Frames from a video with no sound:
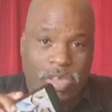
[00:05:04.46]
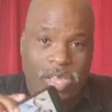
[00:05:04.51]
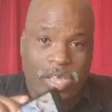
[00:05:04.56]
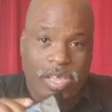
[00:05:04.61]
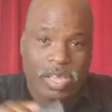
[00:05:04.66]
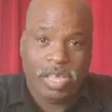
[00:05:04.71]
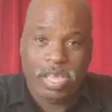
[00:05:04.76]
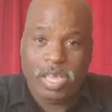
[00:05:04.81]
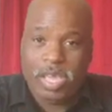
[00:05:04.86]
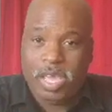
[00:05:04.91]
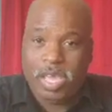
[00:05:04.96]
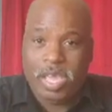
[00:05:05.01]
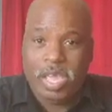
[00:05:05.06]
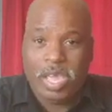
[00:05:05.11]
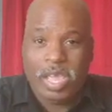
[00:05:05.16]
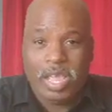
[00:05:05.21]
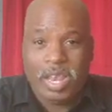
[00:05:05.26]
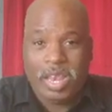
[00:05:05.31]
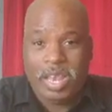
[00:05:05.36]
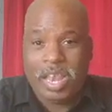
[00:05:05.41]
screen,
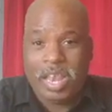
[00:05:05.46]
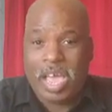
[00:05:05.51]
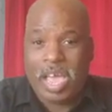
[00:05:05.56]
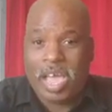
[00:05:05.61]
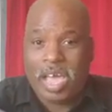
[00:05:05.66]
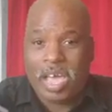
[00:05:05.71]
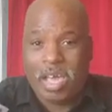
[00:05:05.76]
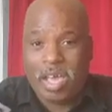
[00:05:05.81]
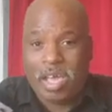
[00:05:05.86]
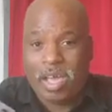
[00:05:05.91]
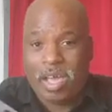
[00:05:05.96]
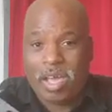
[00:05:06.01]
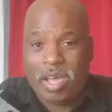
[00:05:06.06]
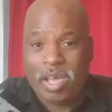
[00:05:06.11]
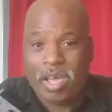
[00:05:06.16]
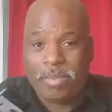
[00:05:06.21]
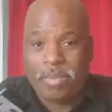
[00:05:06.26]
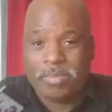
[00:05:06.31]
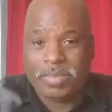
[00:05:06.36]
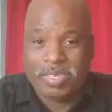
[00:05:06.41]
and not
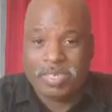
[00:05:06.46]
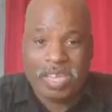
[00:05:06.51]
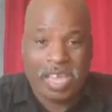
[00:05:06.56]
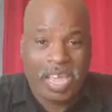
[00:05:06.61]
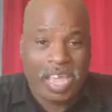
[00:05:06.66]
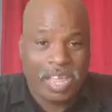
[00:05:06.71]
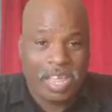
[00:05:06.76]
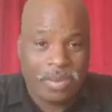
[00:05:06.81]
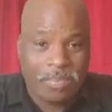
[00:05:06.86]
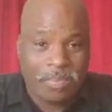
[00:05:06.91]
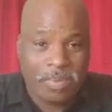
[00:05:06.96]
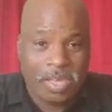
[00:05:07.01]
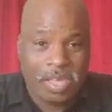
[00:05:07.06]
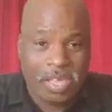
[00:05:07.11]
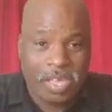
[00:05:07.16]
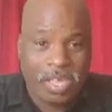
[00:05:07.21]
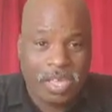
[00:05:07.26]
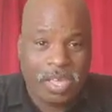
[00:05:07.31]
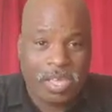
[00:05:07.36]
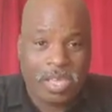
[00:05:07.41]

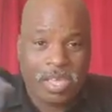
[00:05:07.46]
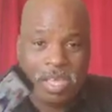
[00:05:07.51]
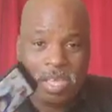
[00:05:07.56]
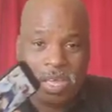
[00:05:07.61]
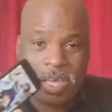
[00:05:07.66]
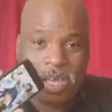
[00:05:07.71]
1080p,